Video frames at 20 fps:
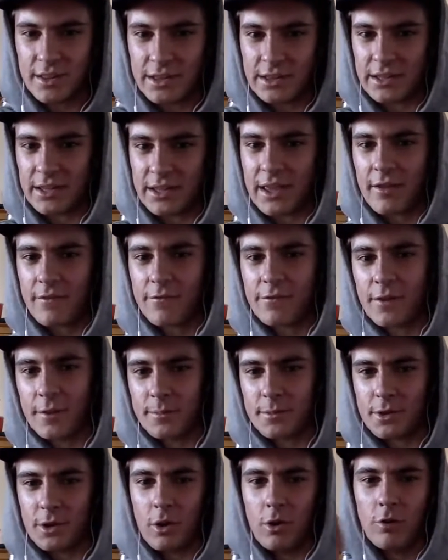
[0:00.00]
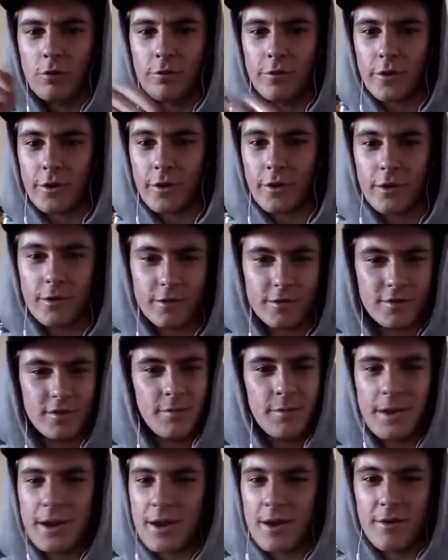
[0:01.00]
and then kick flips over
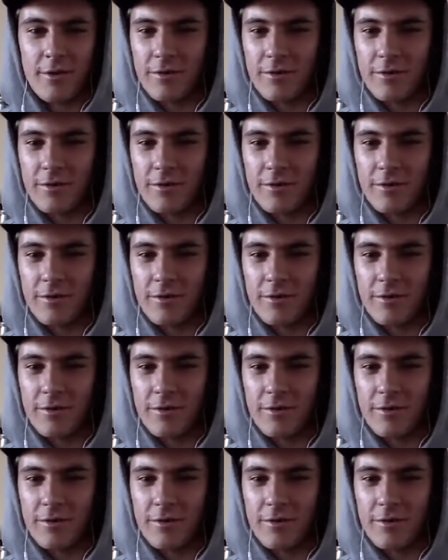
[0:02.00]
somehow.